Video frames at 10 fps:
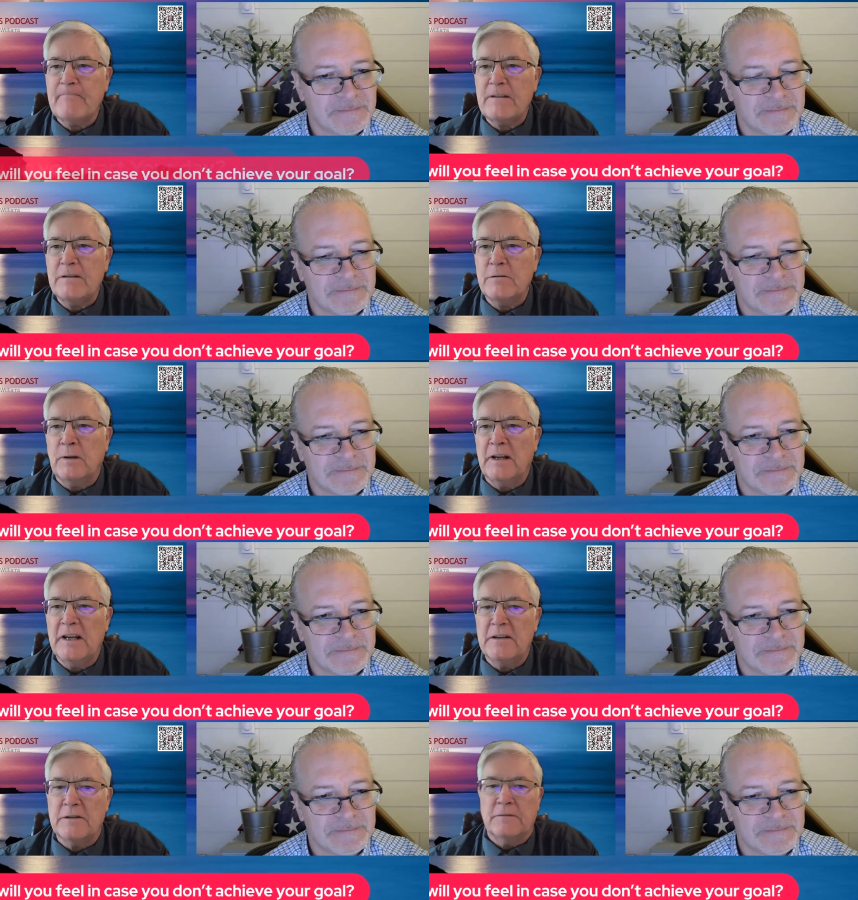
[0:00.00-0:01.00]
Speaker 1: your
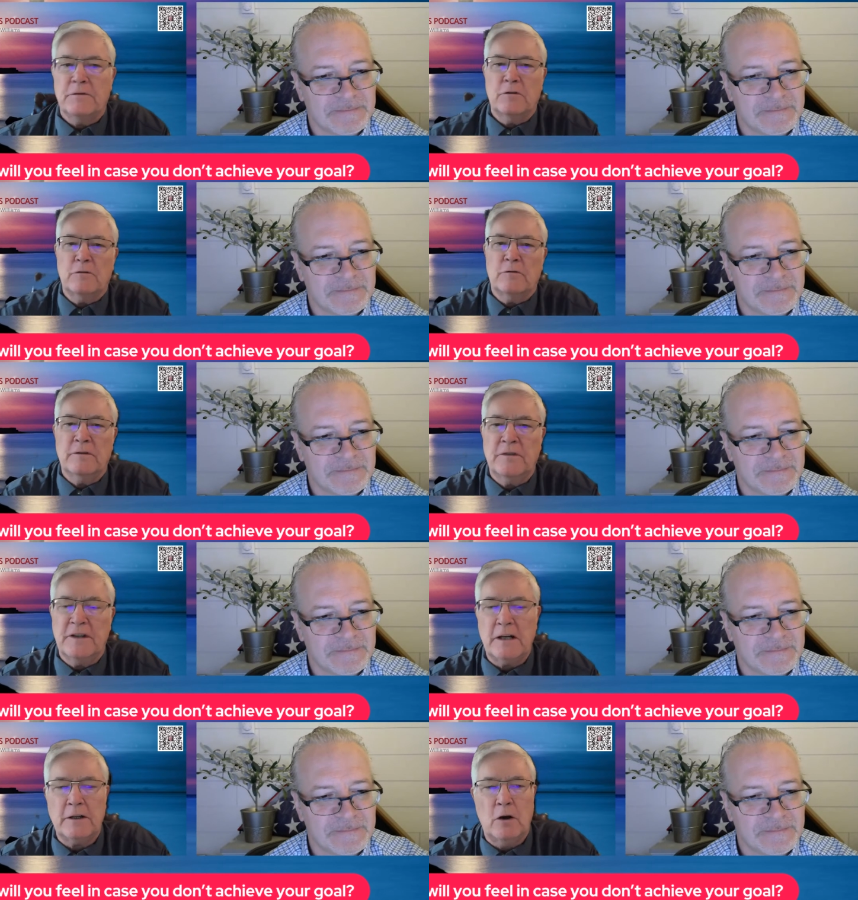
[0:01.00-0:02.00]
plans? If you're if you got a
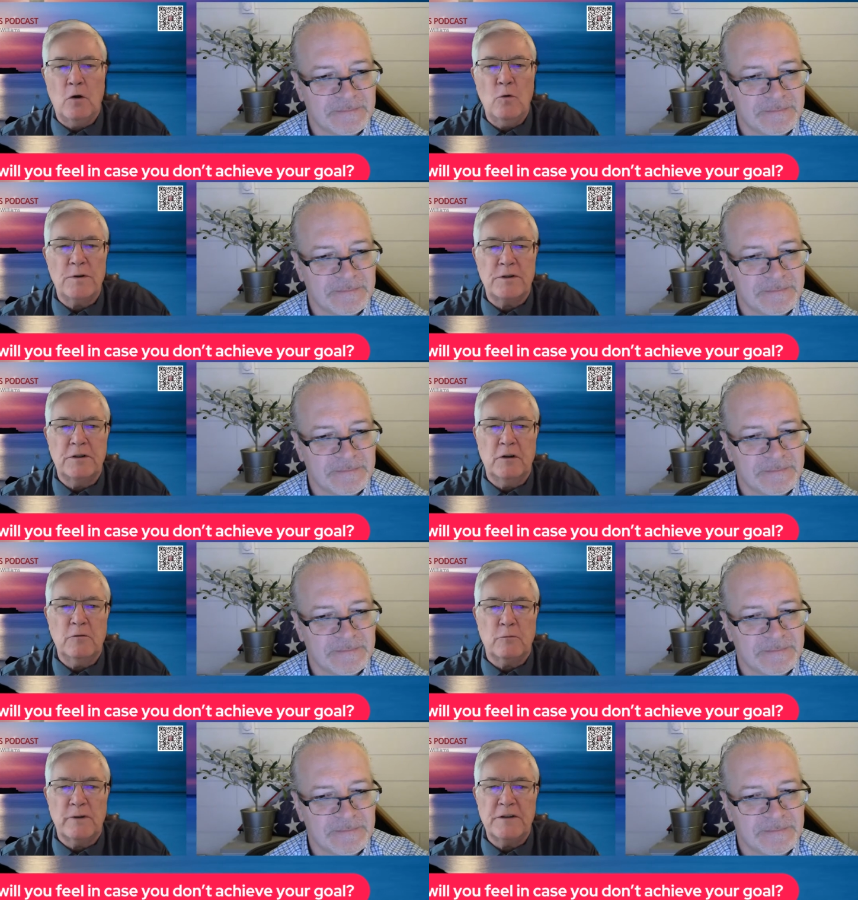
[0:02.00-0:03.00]
goal but you don't
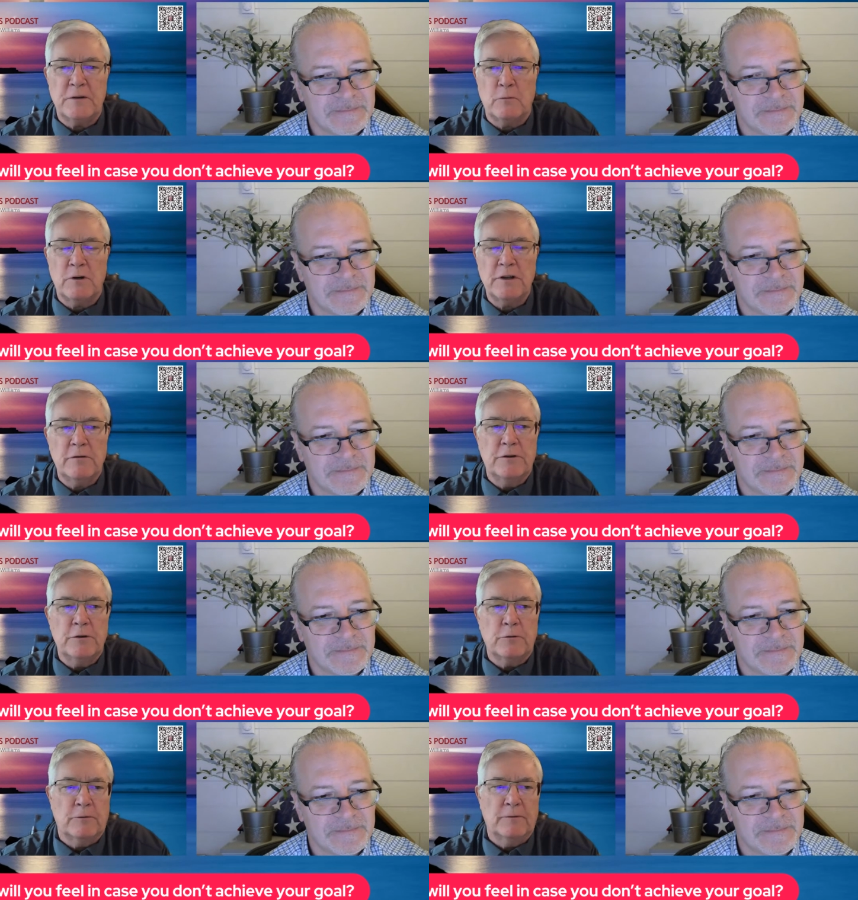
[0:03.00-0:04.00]
reach it, what do you do?